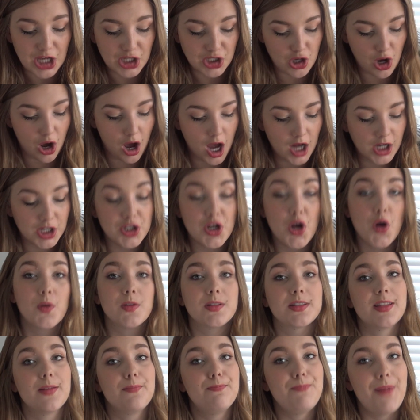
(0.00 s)
God
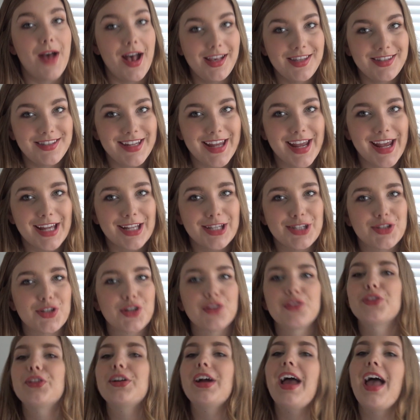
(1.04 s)
knows the best
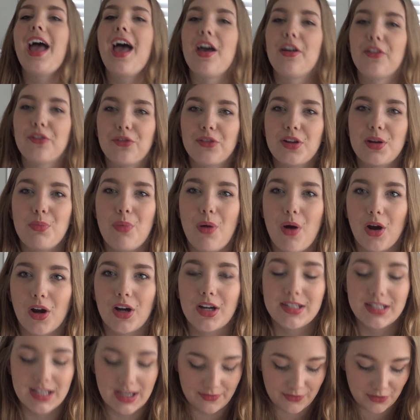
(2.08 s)
answer for every
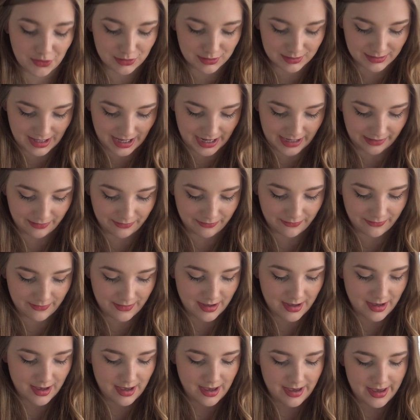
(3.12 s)
part of your life,
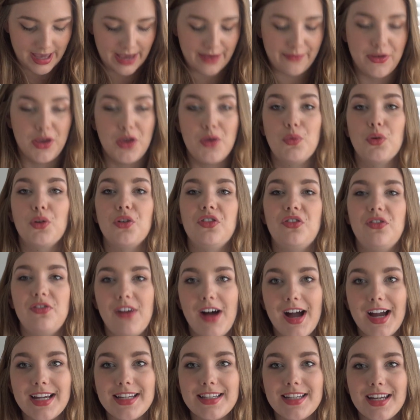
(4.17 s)
if you will
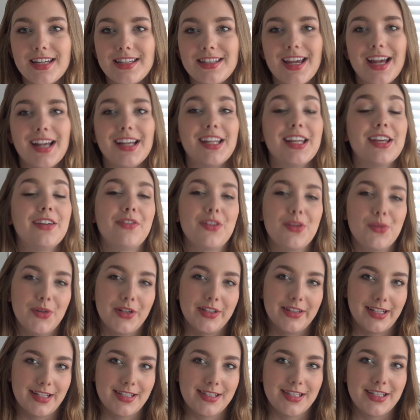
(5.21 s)
find it and if you will
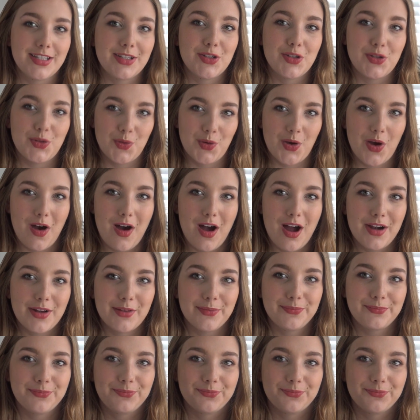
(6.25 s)
listen to God.